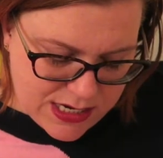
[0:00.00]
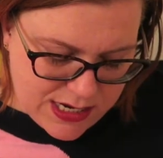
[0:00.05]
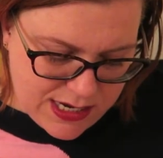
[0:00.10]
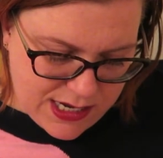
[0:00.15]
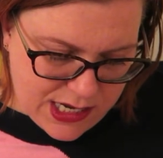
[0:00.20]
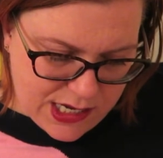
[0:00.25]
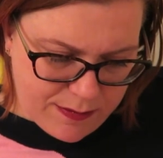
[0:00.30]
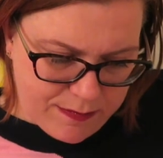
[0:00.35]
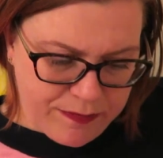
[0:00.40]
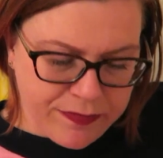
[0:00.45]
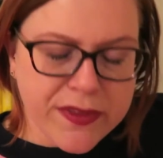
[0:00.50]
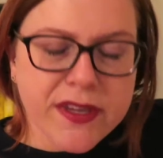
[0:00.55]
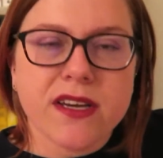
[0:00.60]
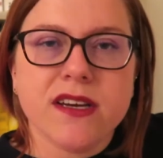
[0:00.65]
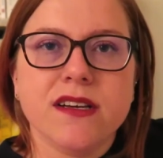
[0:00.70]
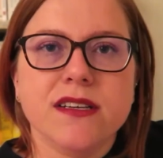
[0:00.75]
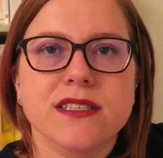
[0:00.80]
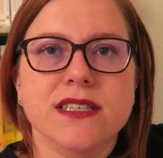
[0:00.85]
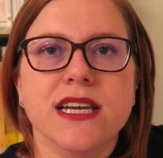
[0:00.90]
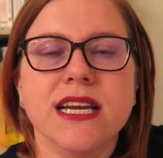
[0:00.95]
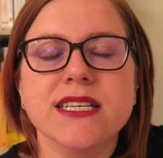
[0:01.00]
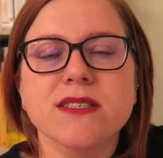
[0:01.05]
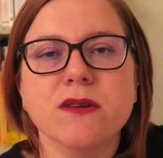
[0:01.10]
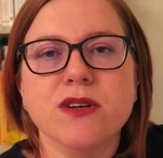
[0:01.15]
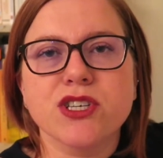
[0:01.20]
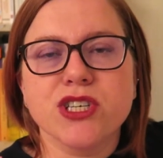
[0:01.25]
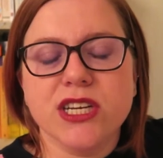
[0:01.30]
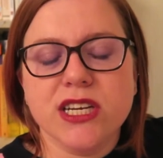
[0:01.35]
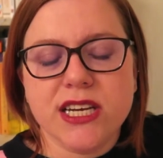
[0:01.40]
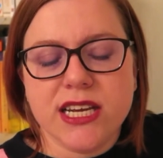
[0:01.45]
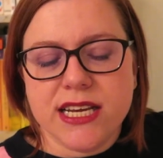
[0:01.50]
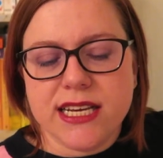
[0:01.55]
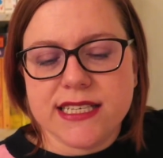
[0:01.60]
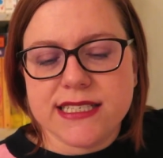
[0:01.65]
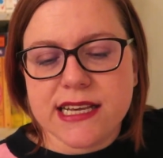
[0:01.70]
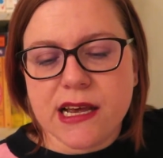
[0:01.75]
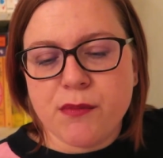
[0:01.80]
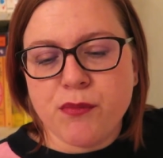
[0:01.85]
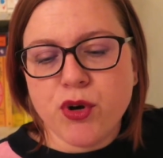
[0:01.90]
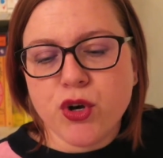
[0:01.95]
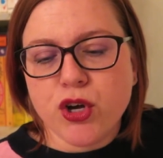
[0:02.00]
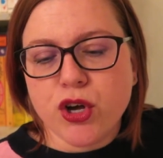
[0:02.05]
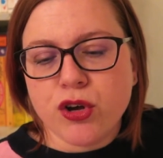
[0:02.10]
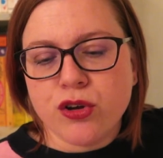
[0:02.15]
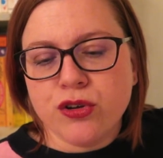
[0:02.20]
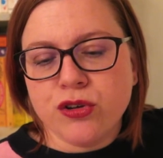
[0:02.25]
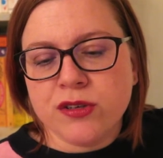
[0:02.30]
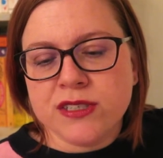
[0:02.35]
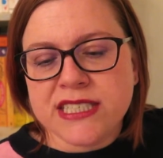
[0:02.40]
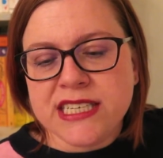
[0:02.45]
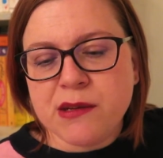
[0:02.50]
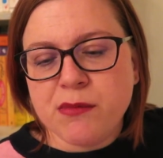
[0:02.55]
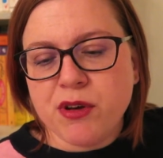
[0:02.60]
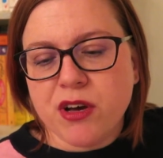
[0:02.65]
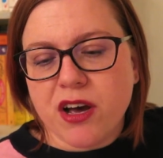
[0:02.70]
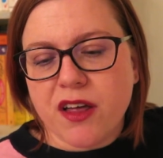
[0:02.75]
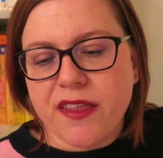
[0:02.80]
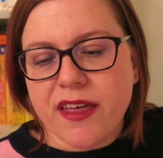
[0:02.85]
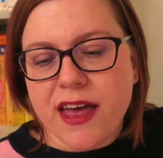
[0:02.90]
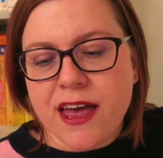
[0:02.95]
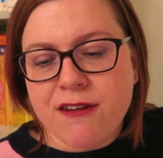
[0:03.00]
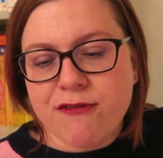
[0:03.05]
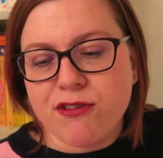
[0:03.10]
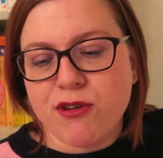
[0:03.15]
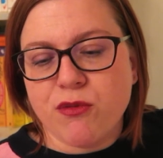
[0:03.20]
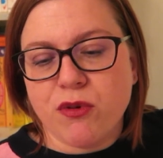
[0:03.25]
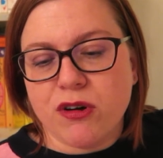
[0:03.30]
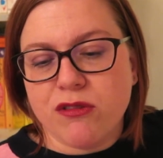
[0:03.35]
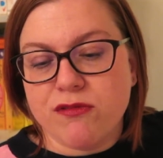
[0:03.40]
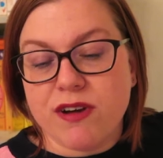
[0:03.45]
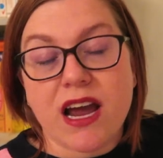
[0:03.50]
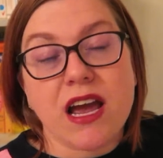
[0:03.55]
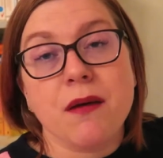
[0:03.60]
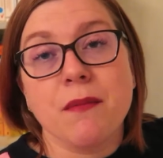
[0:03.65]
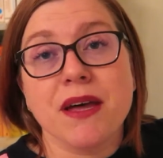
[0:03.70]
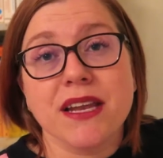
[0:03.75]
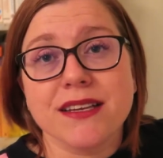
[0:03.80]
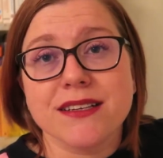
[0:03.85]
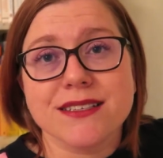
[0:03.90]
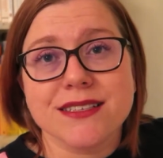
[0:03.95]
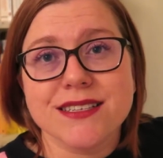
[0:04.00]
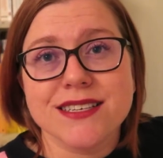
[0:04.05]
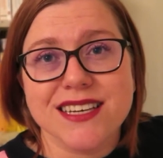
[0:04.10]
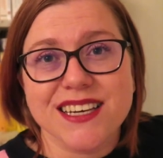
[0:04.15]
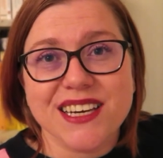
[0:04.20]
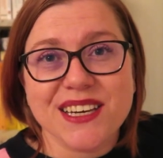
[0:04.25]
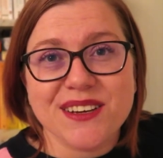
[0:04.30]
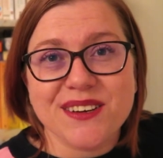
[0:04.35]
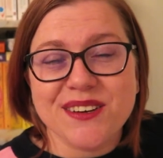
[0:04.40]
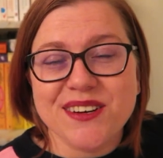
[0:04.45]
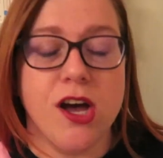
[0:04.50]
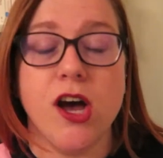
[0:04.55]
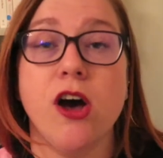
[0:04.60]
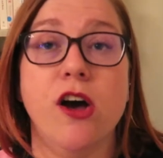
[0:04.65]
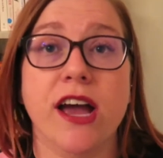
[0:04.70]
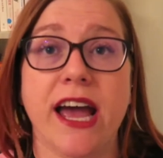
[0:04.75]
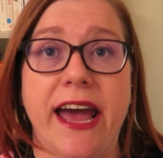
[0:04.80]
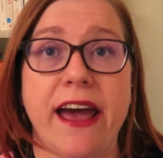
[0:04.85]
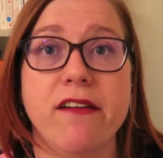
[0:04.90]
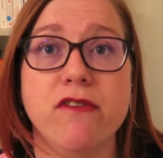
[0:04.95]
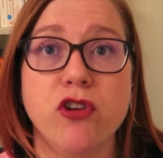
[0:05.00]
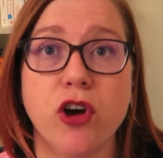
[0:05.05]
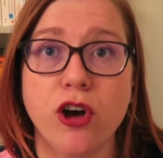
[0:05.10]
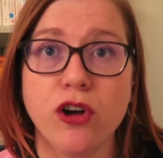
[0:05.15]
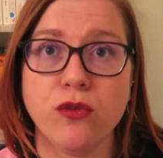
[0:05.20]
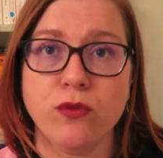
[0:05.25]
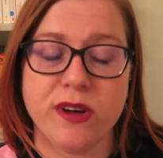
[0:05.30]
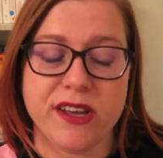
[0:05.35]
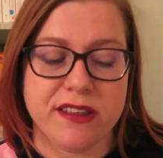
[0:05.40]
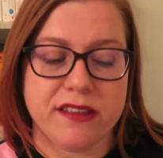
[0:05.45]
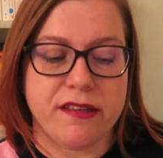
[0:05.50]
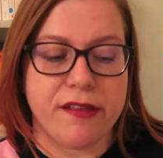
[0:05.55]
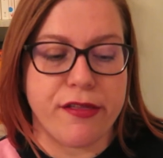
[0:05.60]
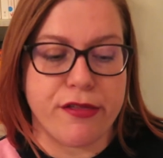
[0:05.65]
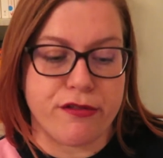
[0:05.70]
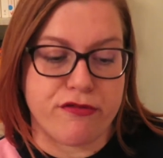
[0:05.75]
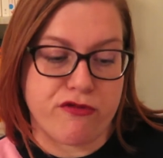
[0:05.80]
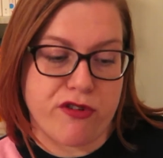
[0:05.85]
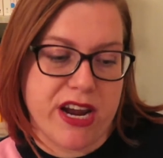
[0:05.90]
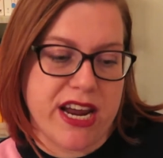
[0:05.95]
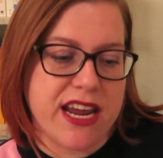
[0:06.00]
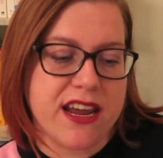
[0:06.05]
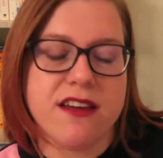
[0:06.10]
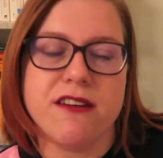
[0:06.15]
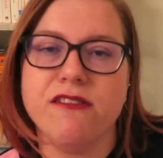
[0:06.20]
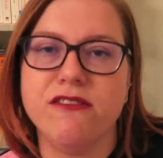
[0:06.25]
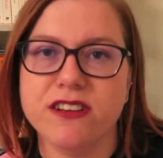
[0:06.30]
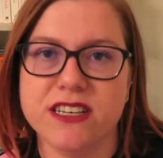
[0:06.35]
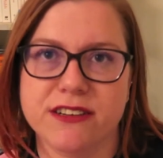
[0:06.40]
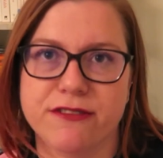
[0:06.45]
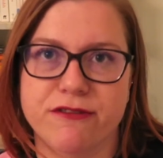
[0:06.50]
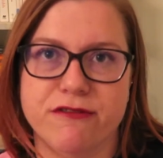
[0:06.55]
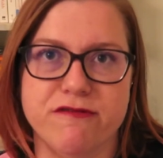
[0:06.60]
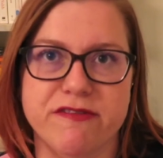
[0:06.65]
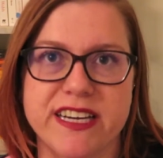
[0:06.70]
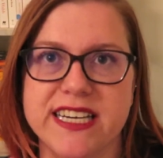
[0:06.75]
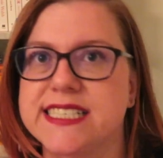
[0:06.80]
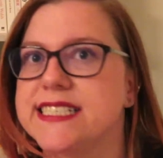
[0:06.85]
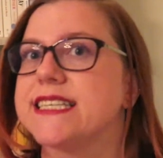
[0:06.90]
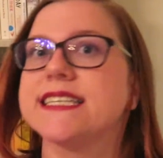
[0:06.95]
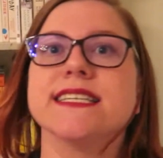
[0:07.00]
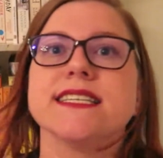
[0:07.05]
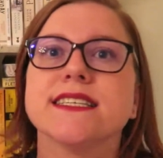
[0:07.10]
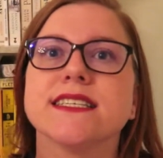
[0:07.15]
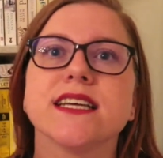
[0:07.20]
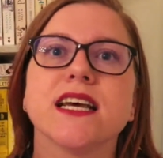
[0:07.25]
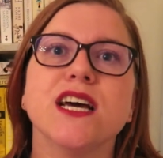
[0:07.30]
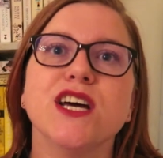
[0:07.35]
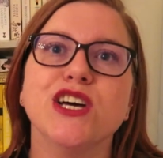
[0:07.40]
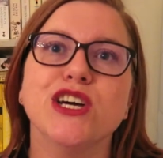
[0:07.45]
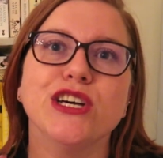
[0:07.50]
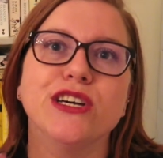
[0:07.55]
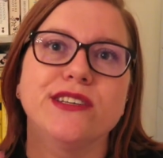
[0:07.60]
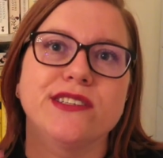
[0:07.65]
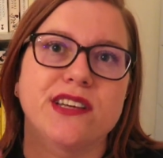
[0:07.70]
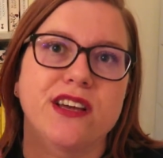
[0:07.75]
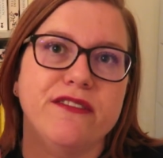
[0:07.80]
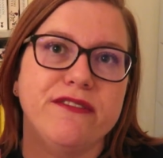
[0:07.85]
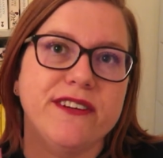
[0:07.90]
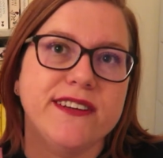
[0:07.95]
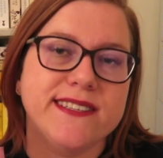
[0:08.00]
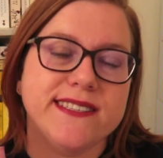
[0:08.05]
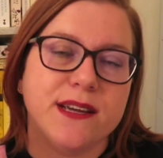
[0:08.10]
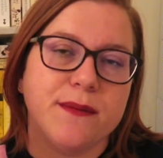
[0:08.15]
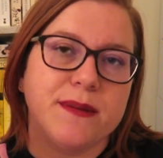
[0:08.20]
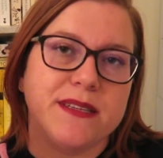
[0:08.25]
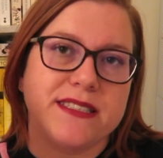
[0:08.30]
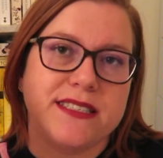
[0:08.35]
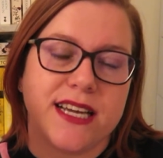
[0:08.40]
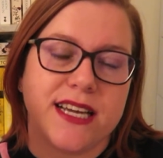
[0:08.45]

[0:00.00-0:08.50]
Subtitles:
So the next question is a book on your TBR that everyone recommends to you. Okay, I've gone with 3 for different reasons. So first up is